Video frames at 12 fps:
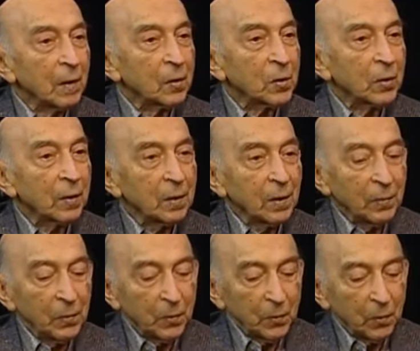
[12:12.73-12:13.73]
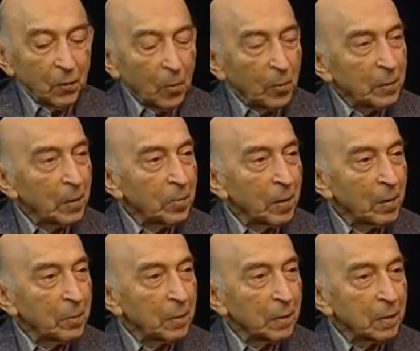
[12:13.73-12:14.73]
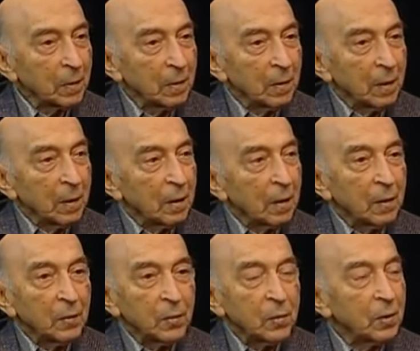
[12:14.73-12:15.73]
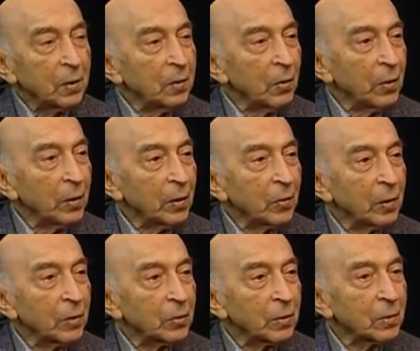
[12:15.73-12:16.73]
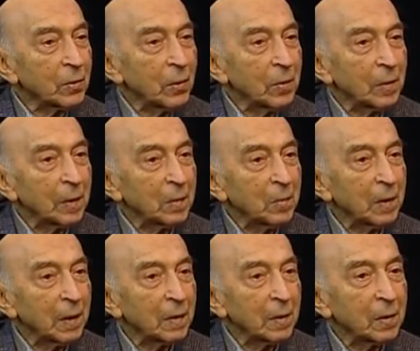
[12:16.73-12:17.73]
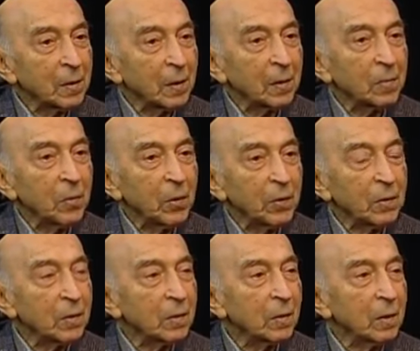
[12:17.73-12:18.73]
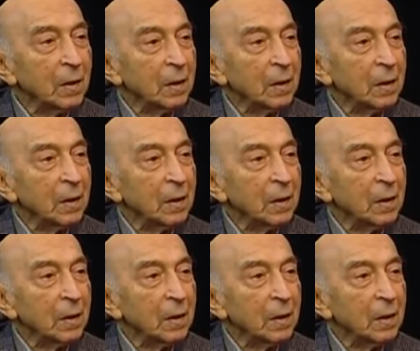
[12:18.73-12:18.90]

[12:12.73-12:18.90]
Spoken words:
So that if you open the paper and you see no equations, no mathematics, that most